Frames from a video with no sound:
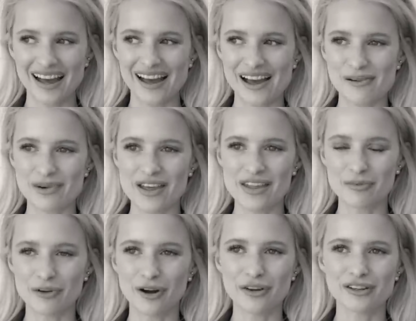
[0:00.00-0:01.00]
And then
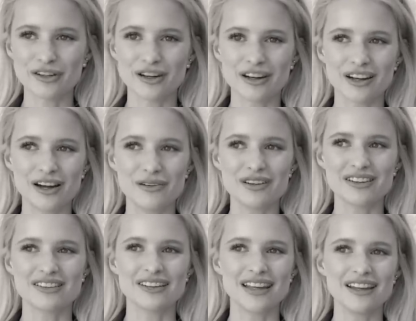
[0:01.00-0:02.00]
we're also going to go and
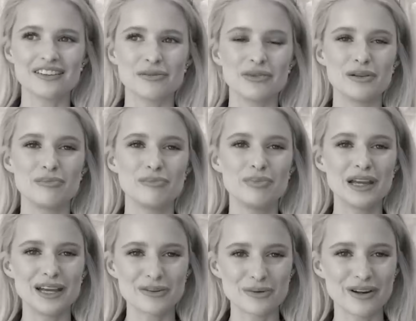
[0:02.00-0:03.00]
see some of the
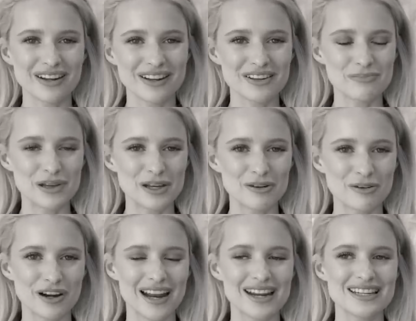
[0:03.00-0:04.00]
beadwork is being
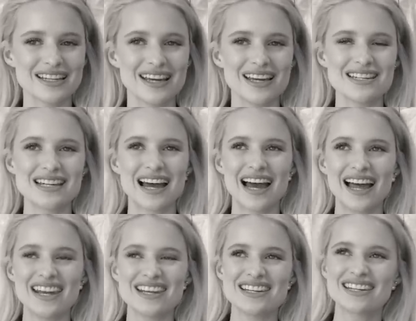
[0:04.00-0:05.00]
created,
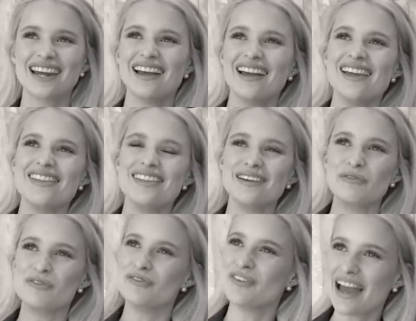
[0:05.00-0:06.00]
and the
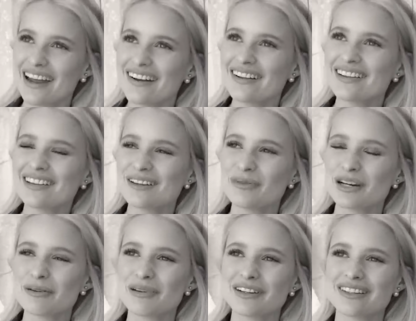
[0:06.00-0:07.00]
veil, we're
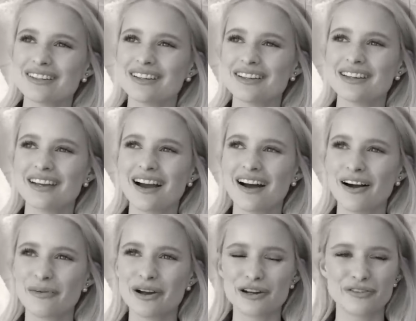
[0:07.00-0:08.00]
going to be able to see the
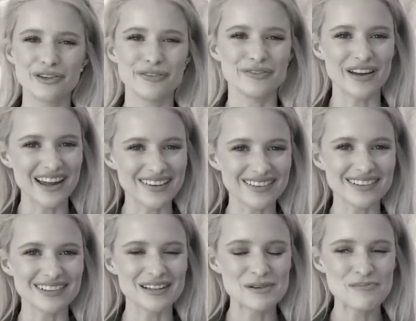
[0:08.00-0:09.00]
artwork for the
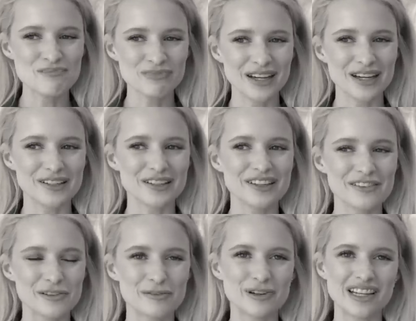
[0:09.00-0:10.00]
veil. So this
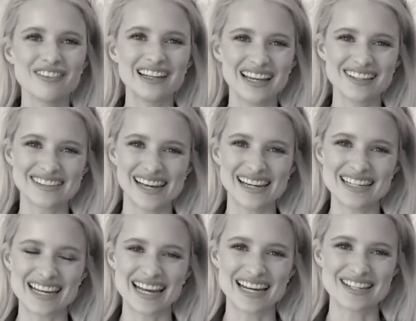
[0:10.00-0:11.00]
is a really, really exciting
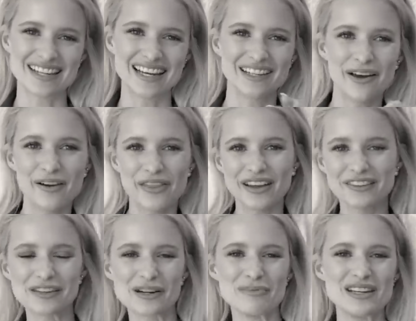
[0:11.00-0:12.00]
day actually. A lot of
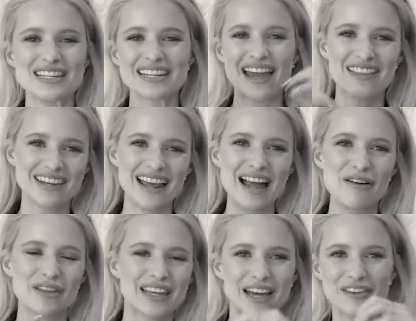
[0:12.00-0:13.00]
things are coming together
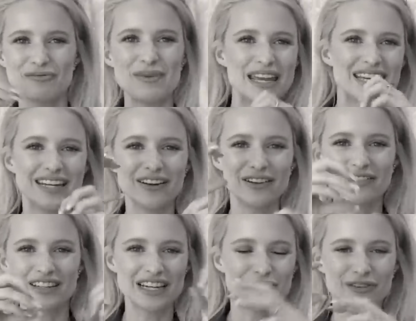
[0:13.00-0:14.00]
now, that kind of making all of
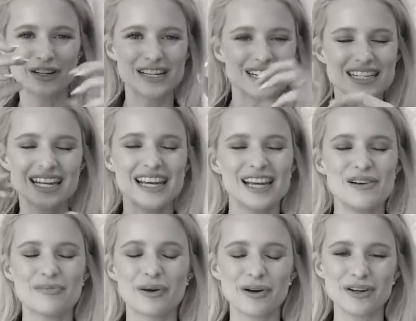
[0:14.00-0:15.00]
the different
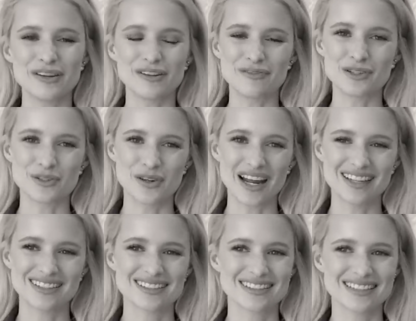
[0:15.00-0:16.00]
points of the
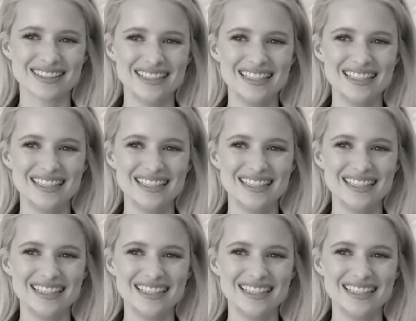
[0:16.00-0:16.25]
dress.